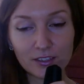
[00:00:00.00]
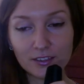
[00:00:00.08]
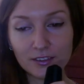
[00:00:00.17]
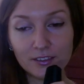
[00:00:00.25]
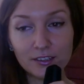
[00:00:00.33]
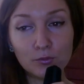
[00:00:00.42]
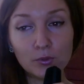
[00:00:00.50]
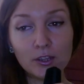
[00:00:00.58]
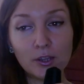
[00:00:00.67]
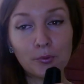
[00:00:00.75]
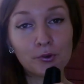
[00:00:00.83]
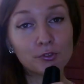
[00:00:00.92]
They
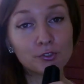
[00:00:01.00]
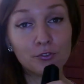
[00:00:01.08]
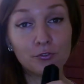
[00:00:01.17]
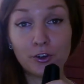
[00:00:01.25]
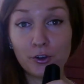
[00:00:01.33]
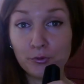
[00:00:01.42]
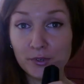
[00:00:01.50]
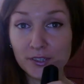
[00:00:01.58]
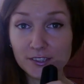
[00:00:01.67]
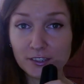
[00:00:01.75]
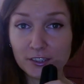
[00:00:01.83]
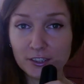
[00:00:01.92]
will approach you for a
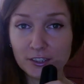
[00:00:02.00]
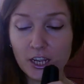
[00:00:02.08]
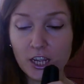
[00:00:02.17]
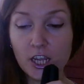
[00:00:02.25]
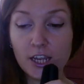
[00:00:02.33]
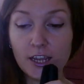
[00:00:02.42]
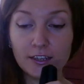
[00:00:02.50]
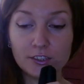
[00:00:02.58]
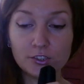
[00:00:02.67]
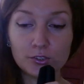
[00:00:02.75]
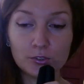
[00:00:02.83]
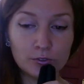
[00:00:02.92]
reason,
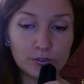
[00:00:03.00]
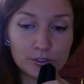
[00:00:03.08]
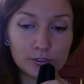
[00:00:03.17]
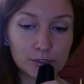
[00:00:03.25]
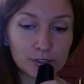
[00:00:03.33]
and don't